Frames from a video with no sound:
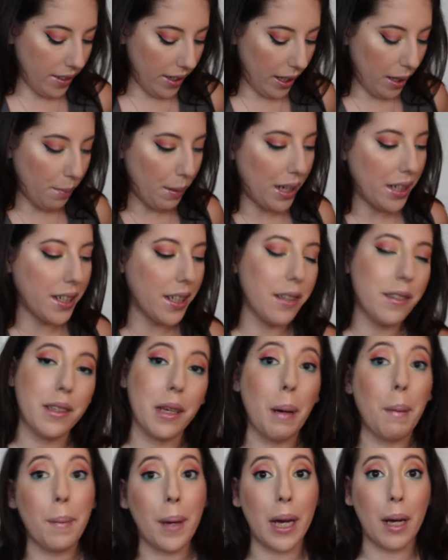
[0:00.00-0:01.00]
Now I'm actually
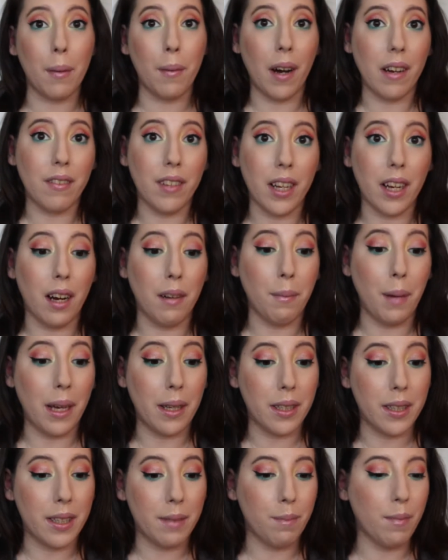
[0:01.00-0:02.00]
using a makeup wipe to take off
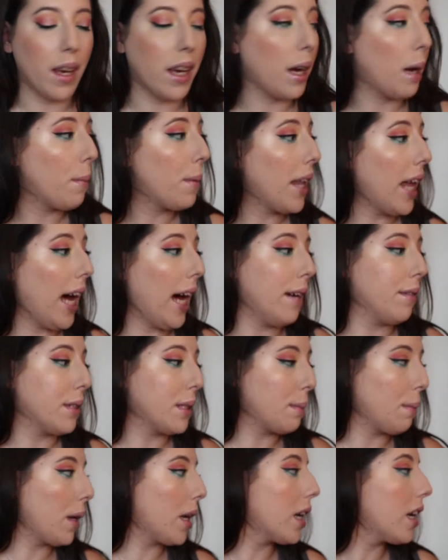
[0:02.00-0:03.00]
my makeup. That
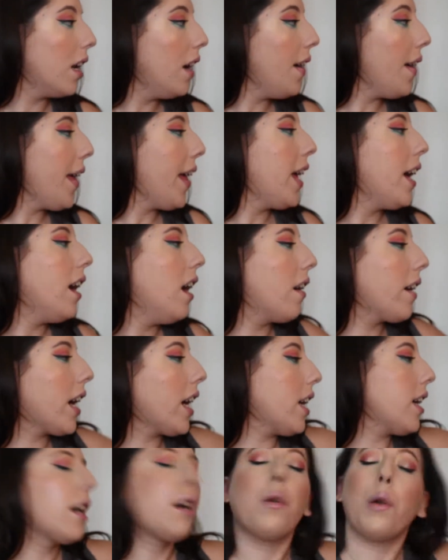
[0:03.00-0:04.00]
was smart.
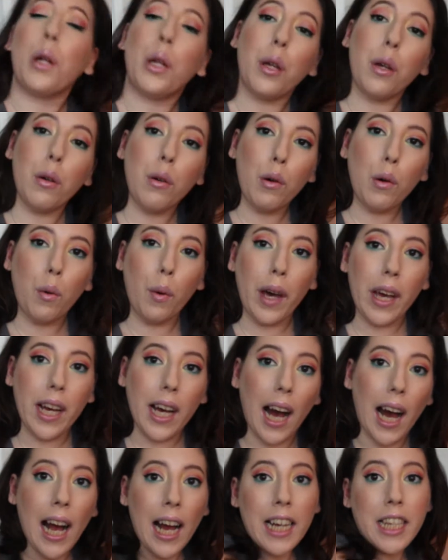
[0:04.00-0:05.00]
Okay, two quick
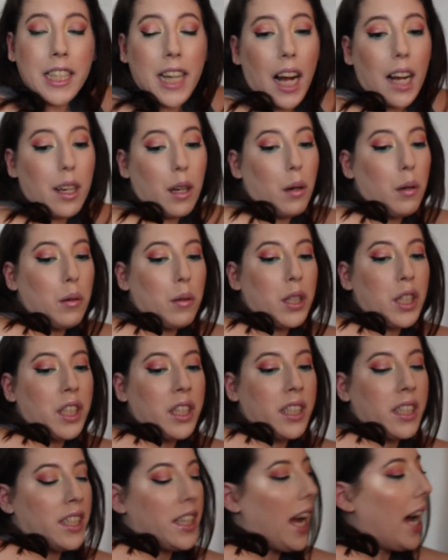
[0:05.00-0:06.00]
eyeshadow
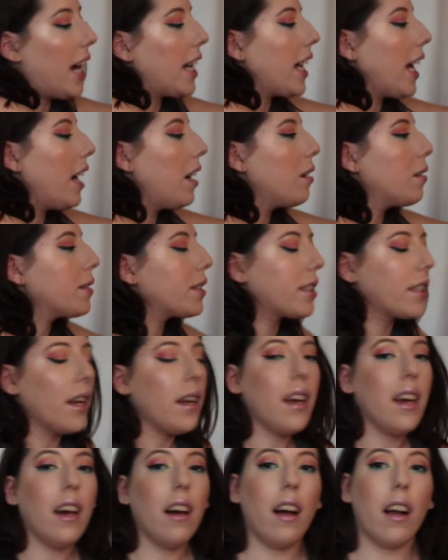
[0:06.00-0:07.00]
shout outs
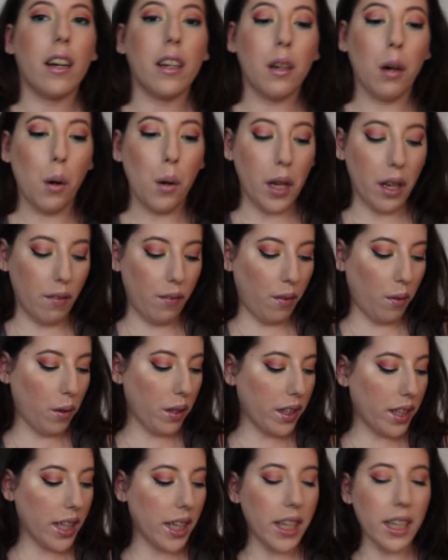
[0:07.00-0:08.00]
are going
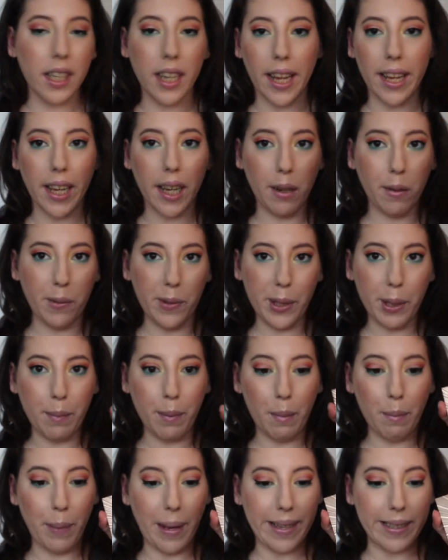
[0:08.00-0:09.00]
for the Naked
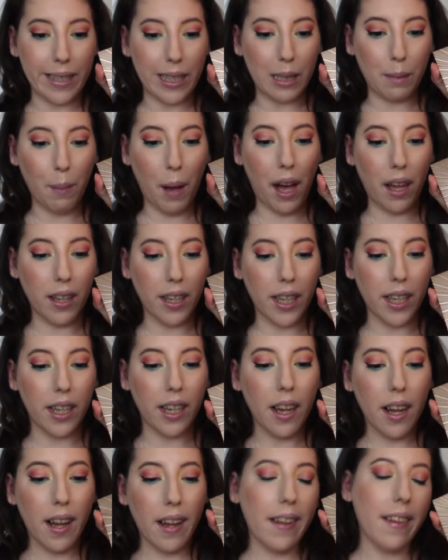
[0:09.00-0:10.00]
Ultimate Basics
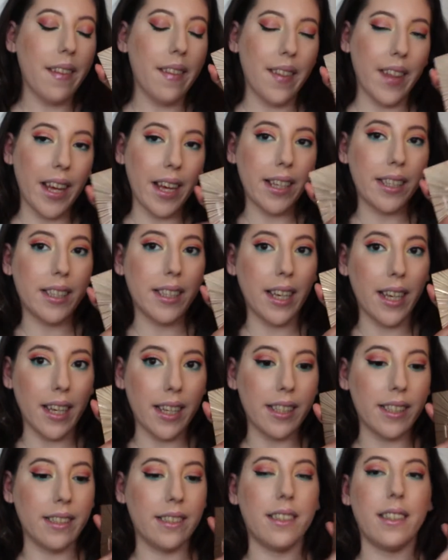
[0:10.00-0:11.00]
palette. This
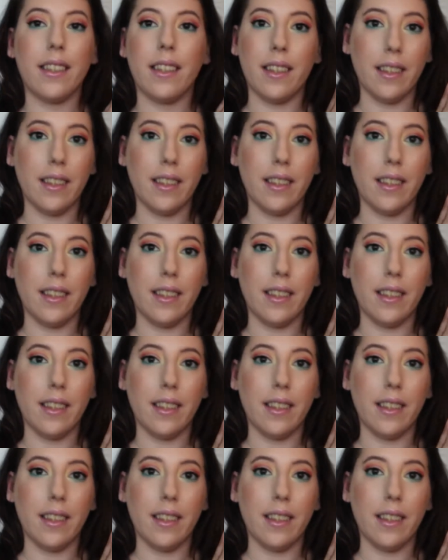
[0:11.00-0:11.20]
is